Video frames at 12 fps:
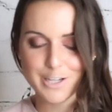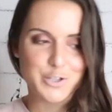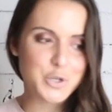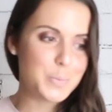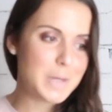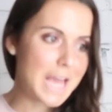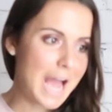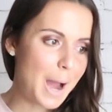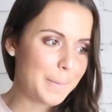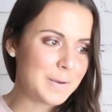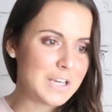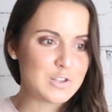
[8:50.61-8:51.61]
to be
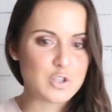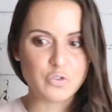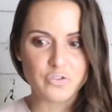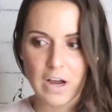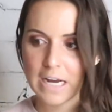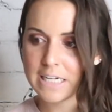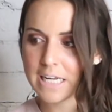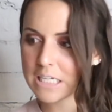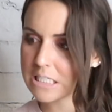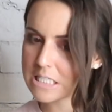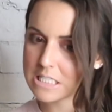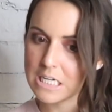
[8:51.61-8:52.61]
happy, to
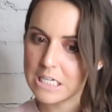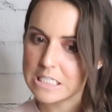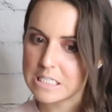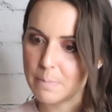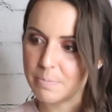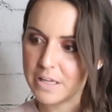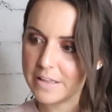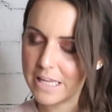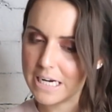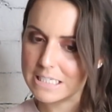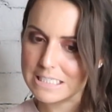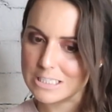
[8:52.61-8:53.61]
finance something
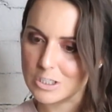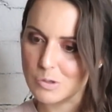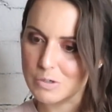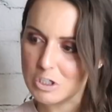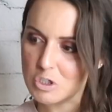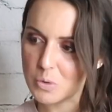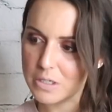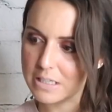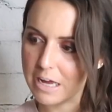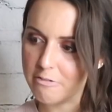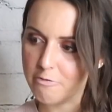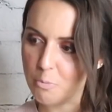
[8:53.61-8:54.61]
that I need to enjoy
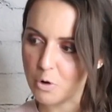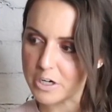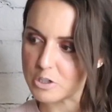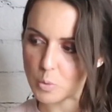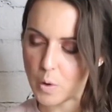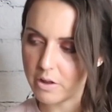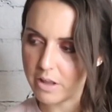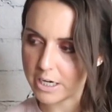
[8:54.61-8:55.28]
life more as well?